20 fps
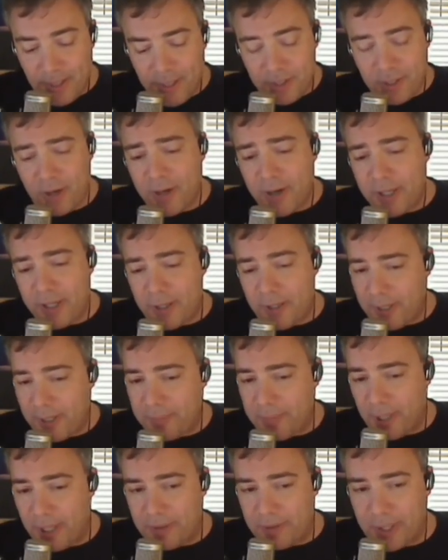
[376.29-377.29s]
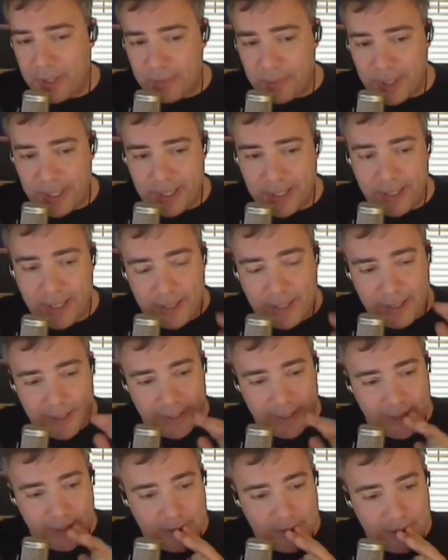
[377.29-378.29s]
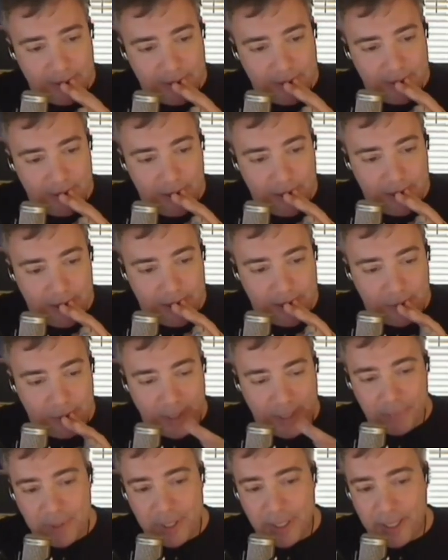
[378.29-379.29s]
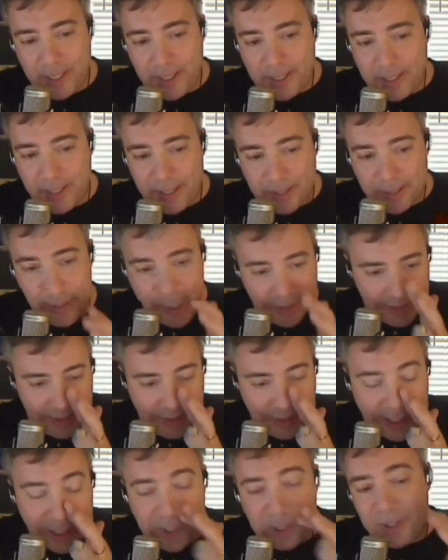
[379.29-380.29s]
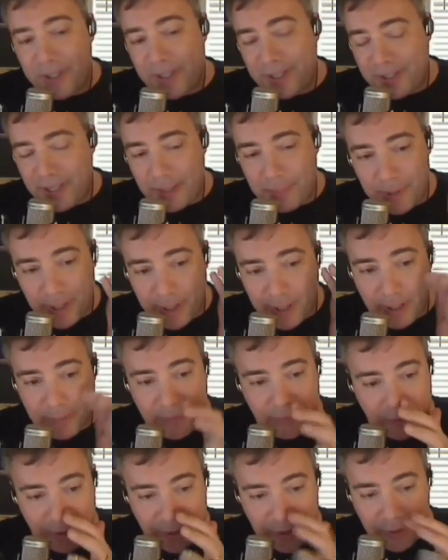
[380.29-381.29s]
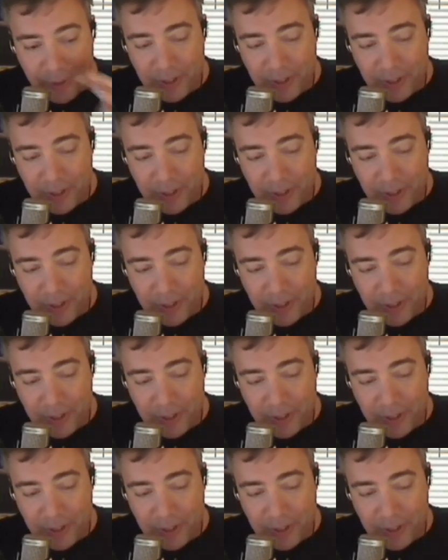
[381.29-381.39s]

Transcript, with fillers: I saw you know Ed Bott right away, and uh, I went up to Ed and I said, actually, this happened the night before.